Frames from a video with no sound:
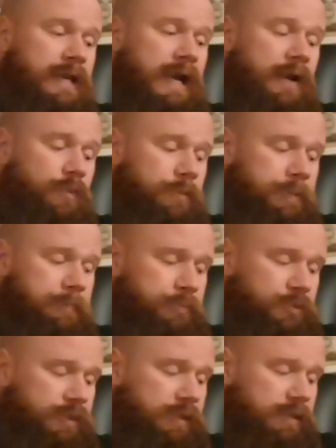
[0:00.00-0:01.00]
I will be
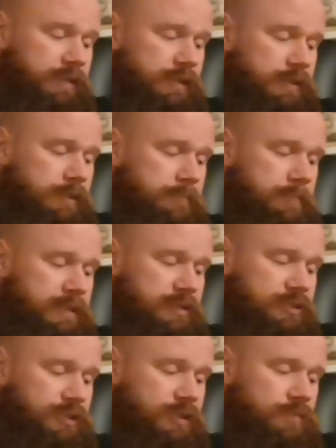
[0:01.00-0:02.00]
putting the
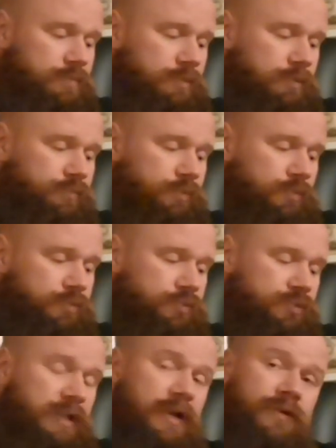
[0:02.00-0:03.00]
Millstone Oloroso
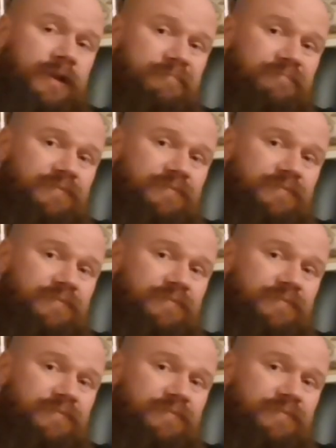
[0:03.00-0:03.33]
sherry